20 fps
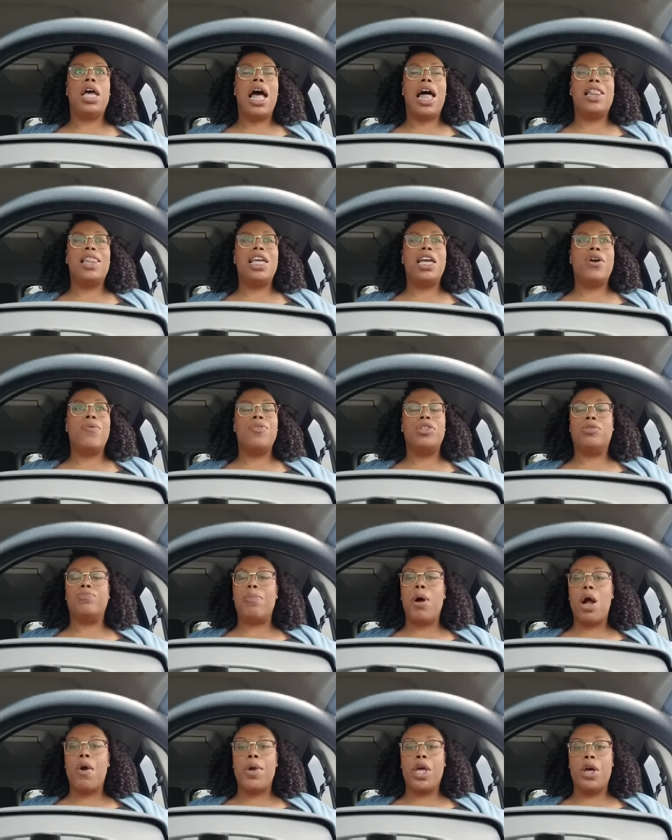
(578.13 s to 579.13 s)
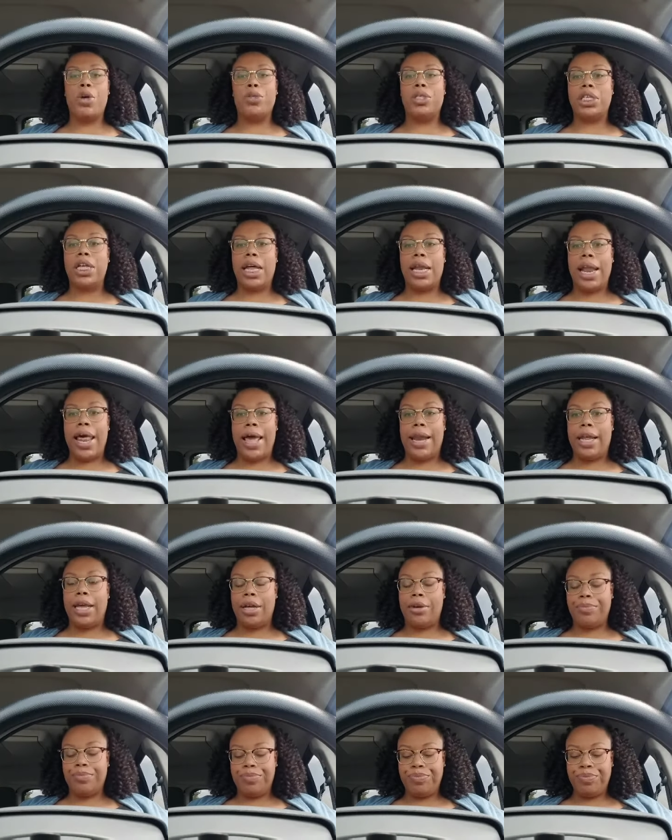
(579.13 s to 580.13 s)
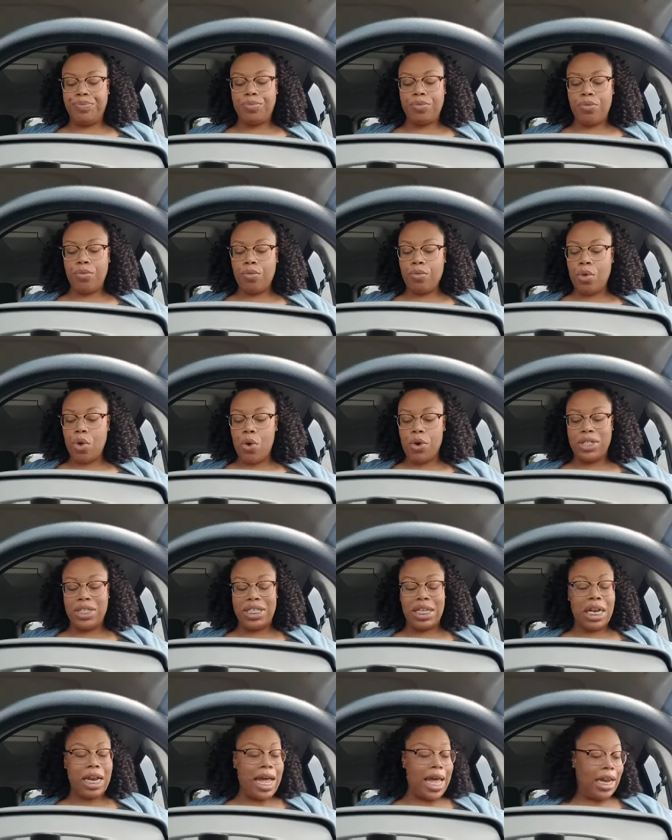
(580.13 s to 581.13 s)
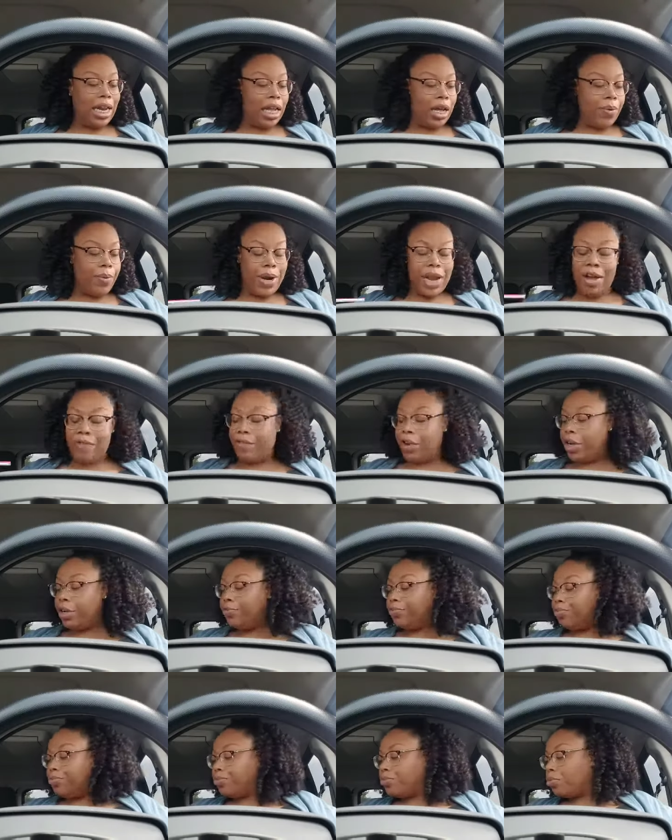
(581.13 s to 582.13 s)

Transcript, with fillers: I think it was Mario Scaletti or Saletti or whatever.